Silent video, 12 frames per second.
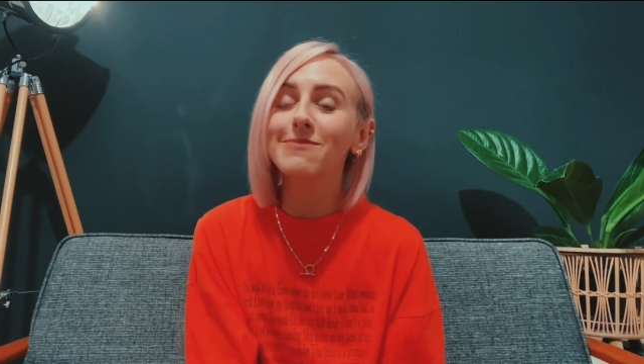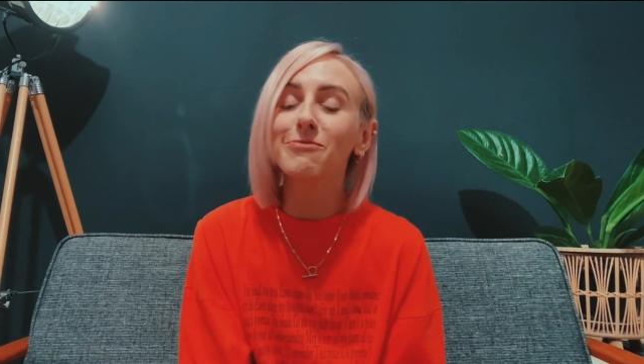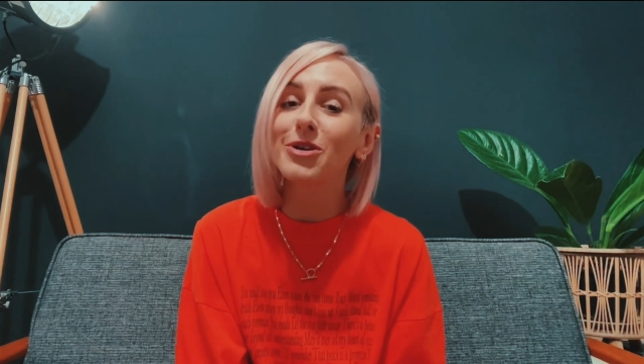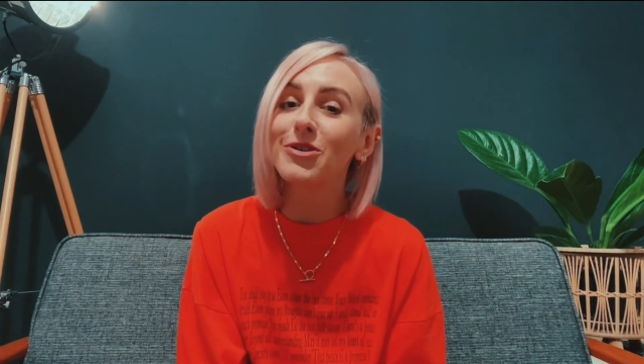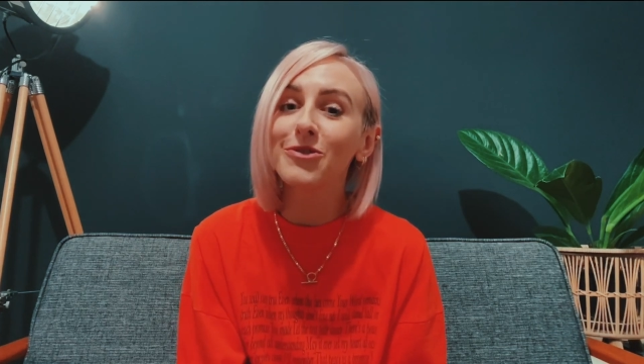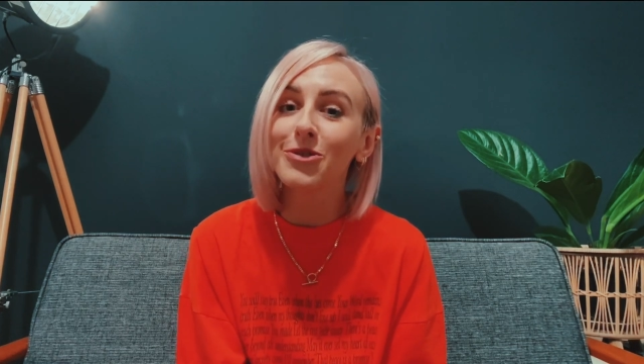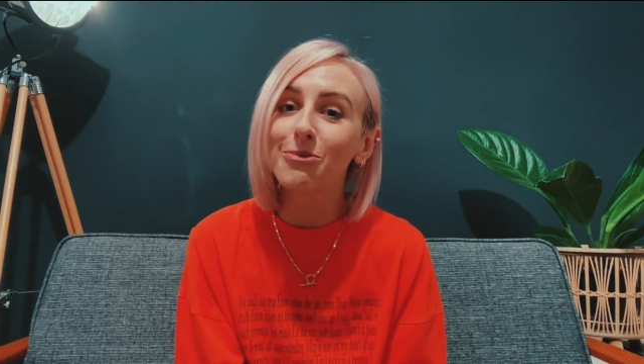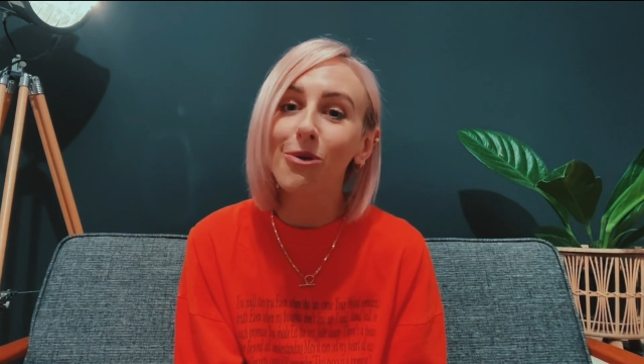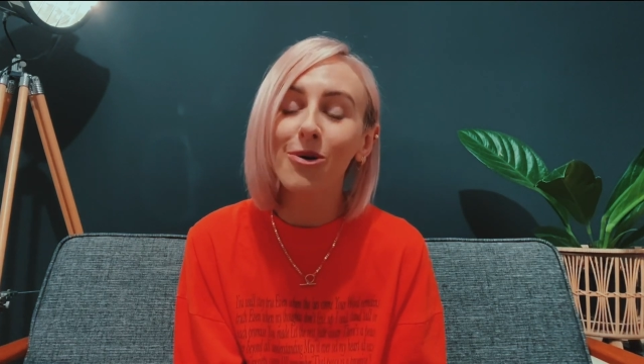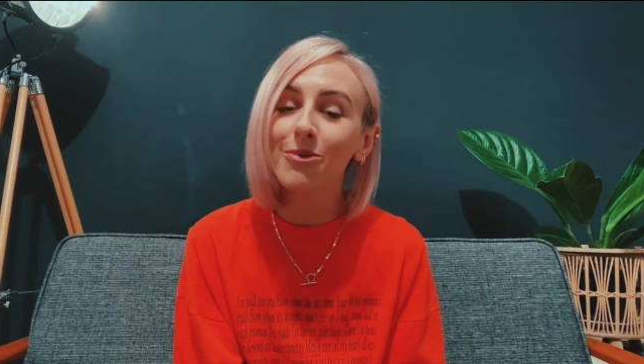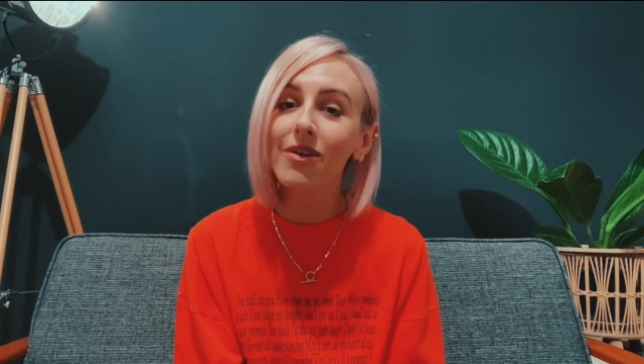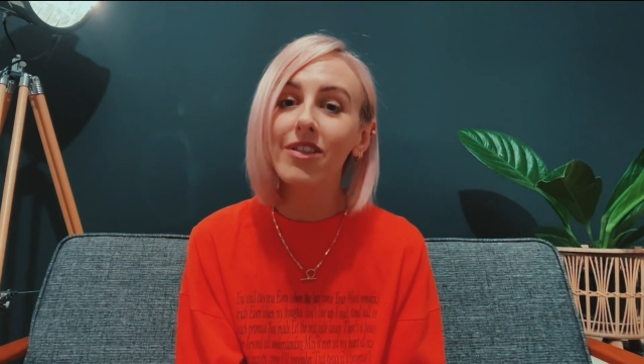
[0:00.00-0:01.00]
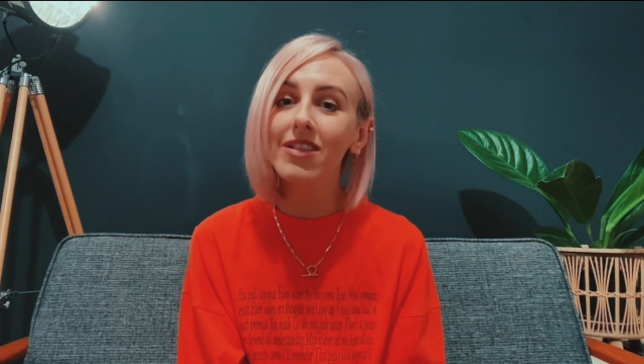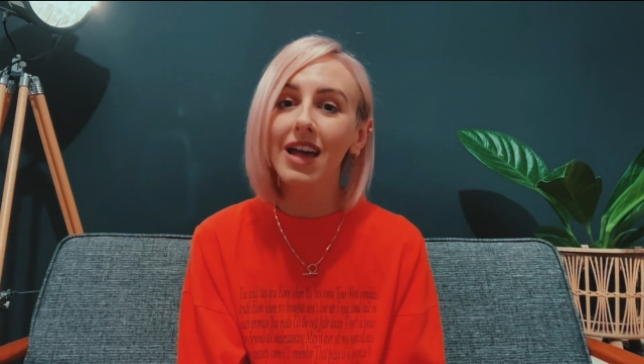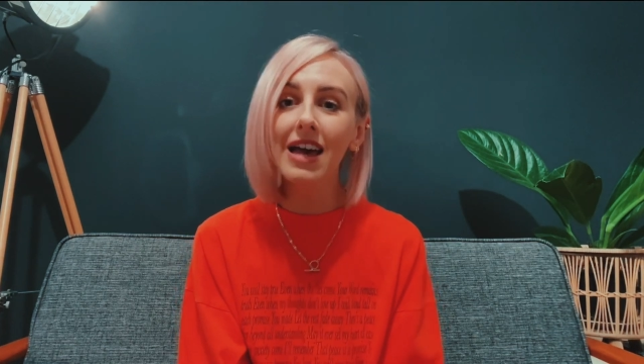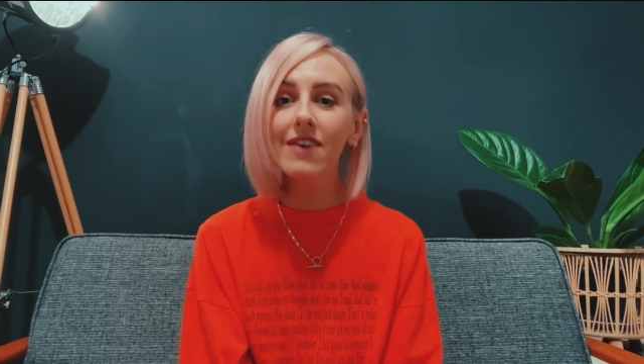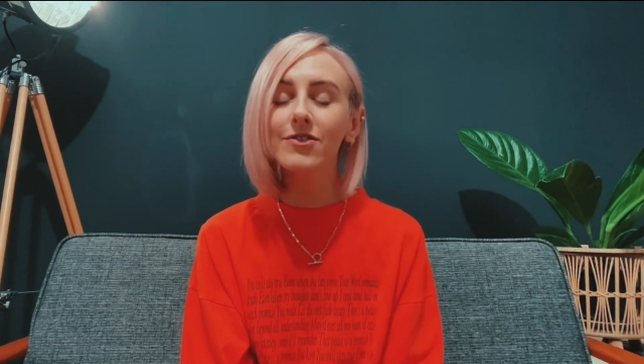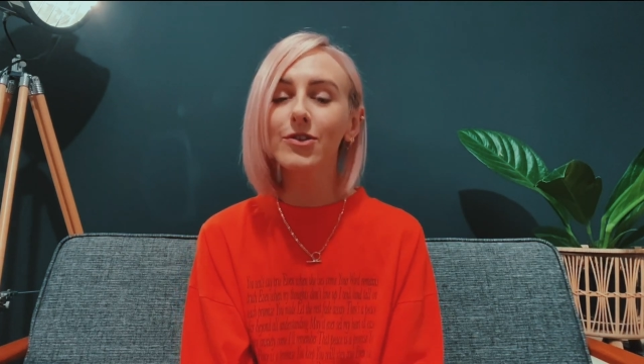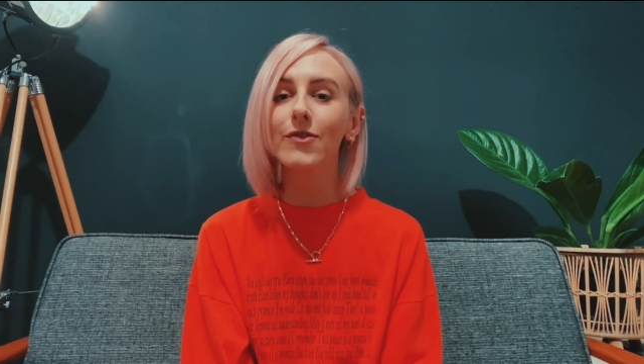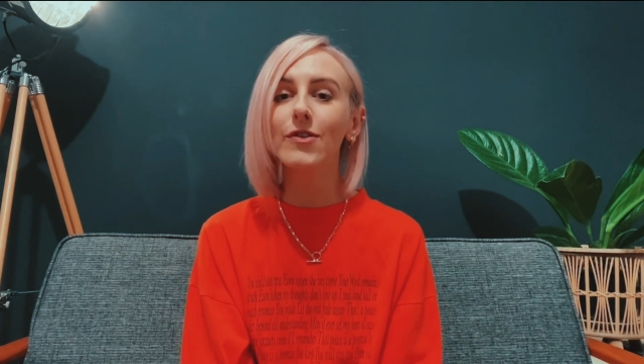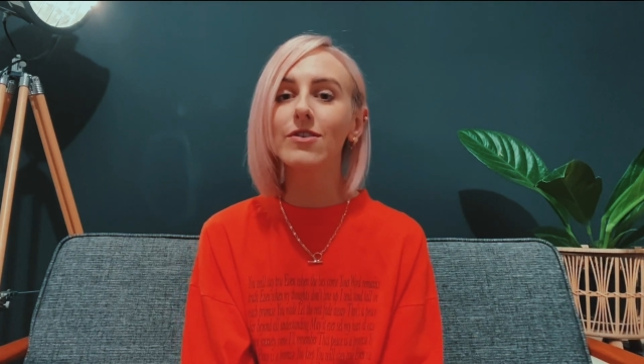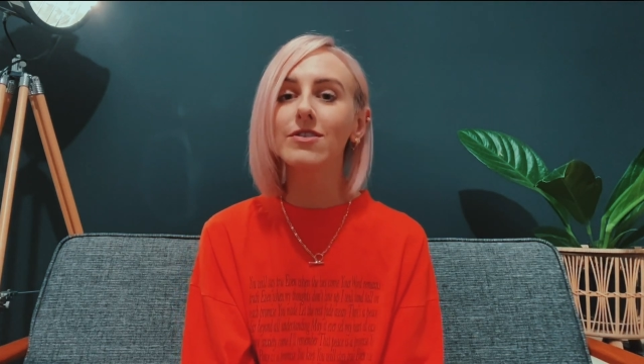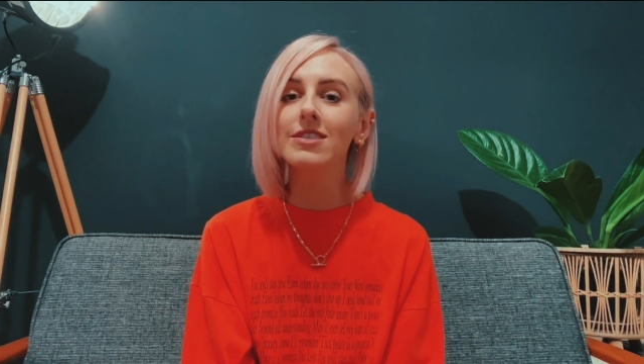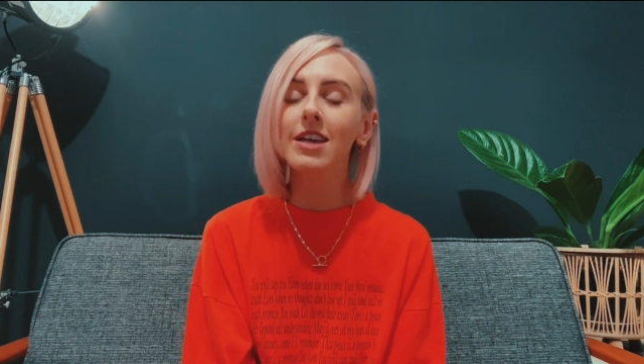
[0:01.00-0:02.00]
proving a point with
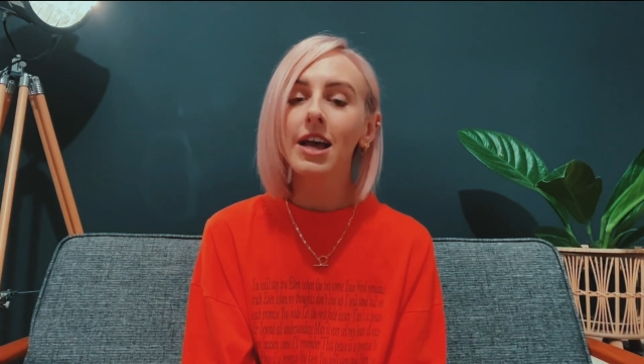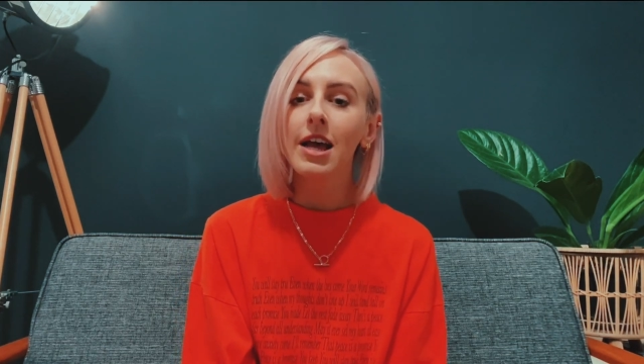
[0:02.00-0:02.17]
leftovers,